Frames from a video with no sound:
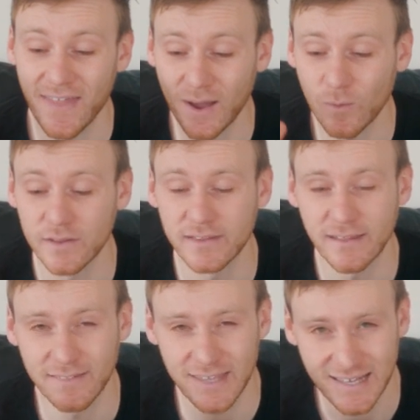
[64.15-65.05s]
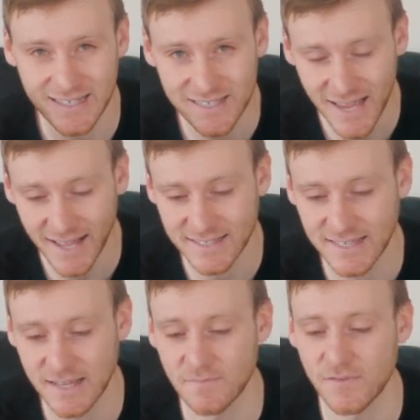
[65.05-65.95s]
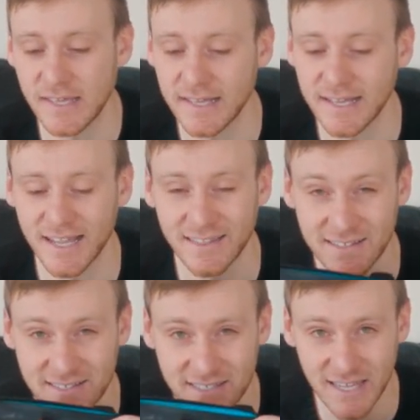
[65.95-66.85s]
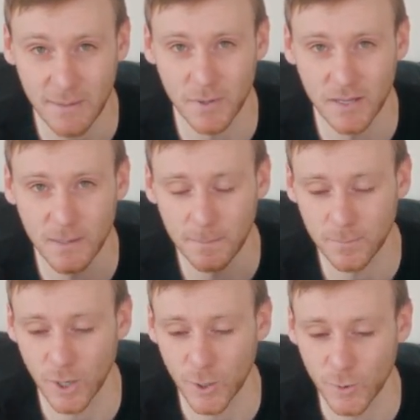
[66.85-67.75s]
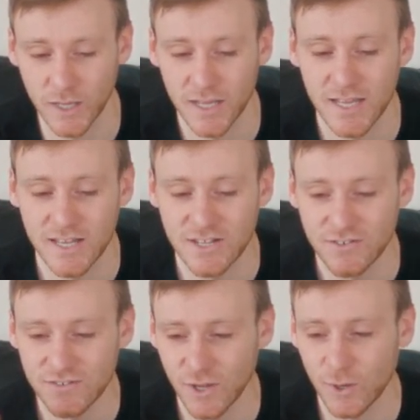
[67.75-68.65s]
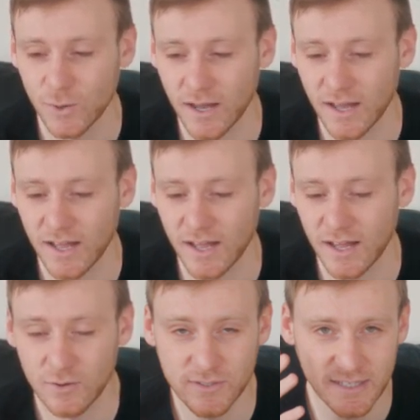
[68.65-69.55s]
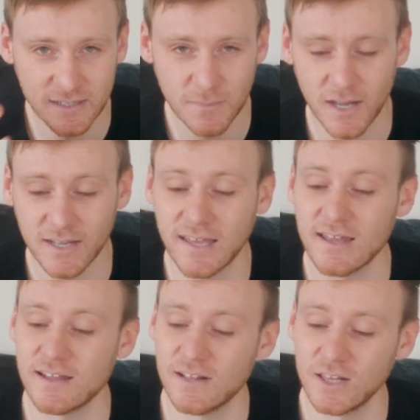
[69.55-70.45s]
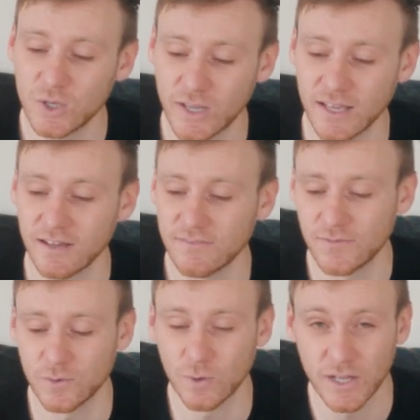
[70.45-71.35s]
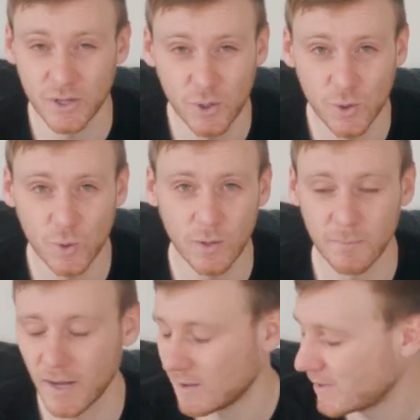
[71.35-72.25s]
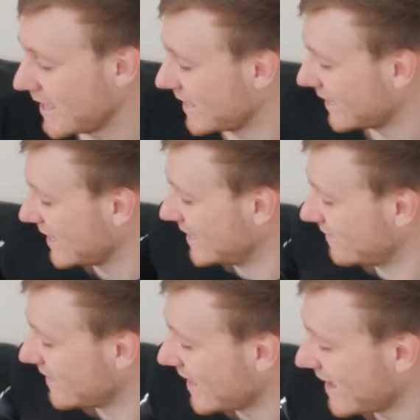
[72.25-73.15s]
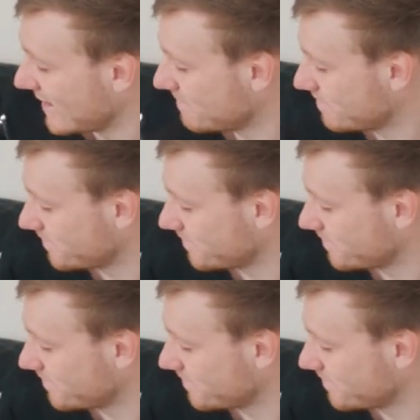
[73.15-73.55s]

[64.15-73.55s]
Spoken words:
that one did the exact same thing and the zip broke. So I was in the market looking for a new bar bag, and that